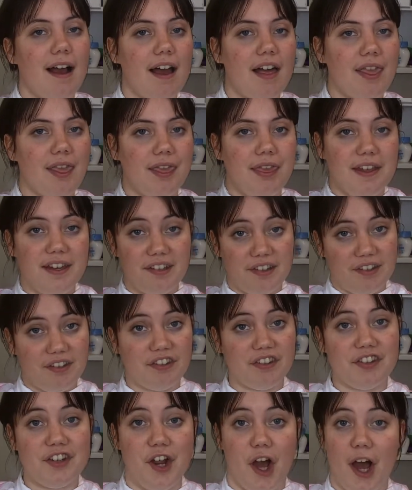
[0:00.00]
this
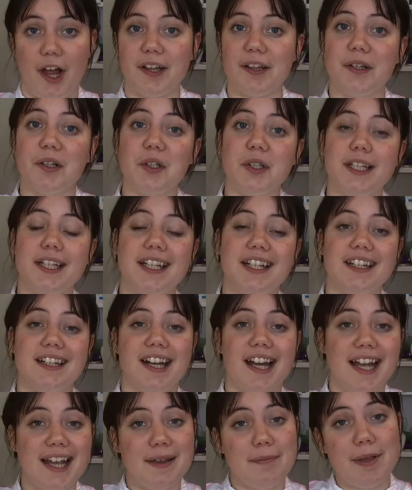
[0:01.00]
is not Lolita.
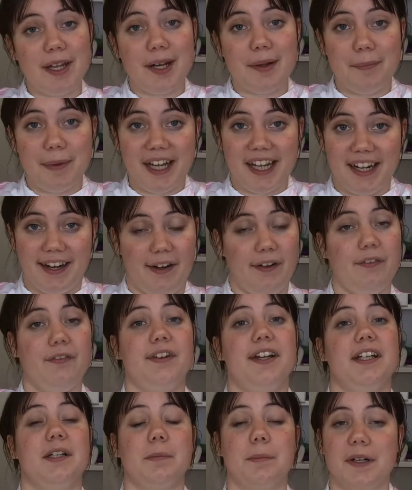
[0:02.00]
I am in a maid
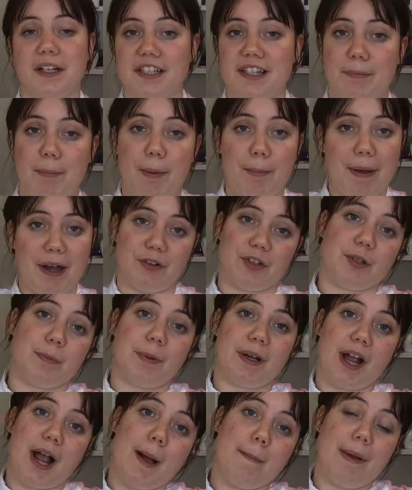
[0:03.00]
outfit because I'm about to
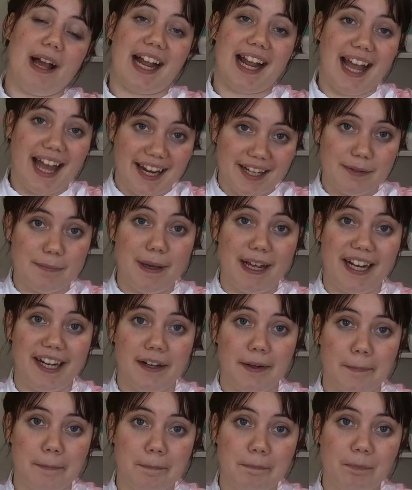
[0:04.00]
become a cat
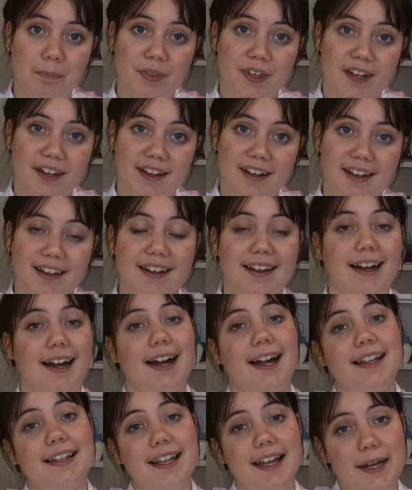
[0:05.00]
maid.
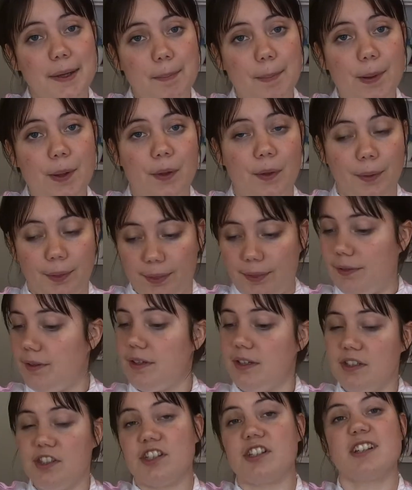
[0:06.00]
I like both.
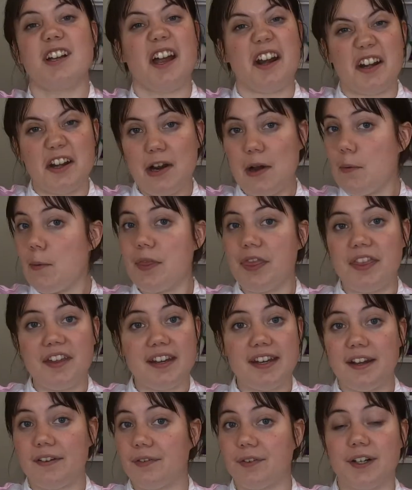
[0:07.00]
You just gotta know what the
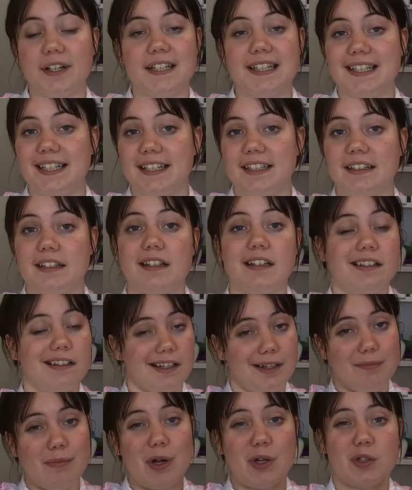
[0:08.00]
difference is, and
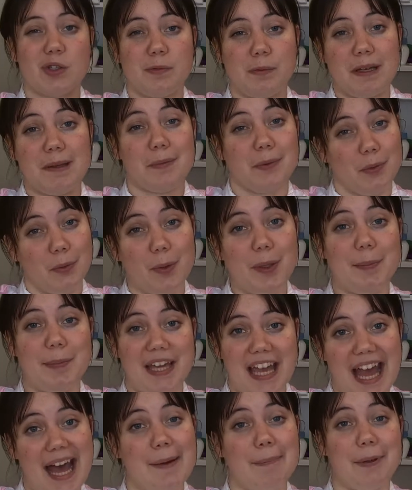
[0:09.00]
then most people will
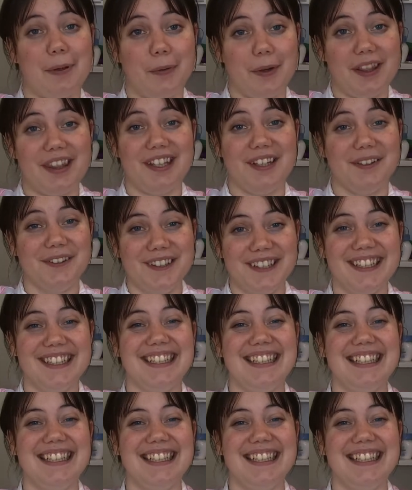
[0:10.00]
be happy with you.